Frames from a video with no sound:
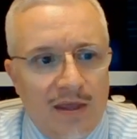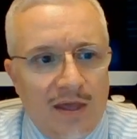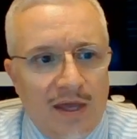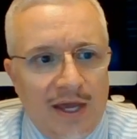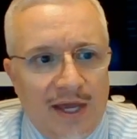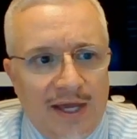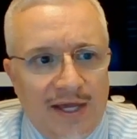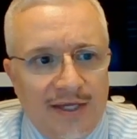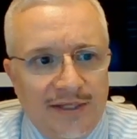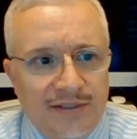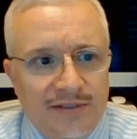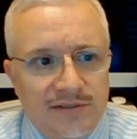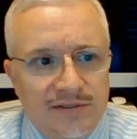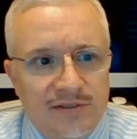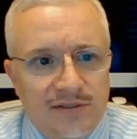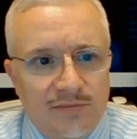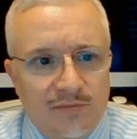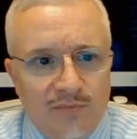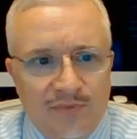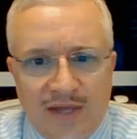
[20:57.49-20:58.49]
and
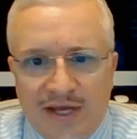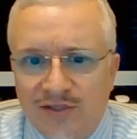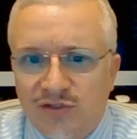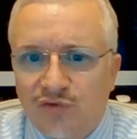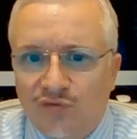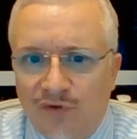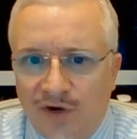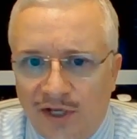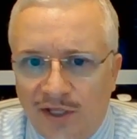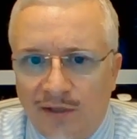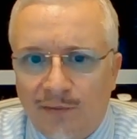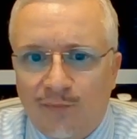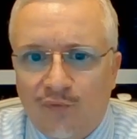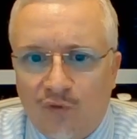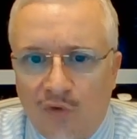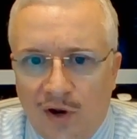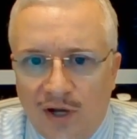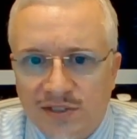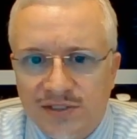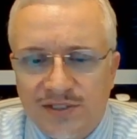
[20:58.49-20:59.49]
that's already in
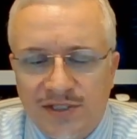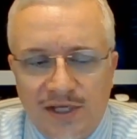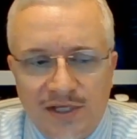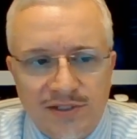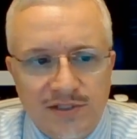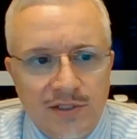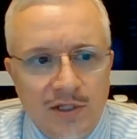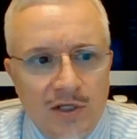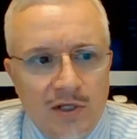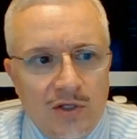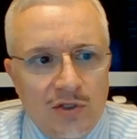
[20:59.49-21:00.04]
process.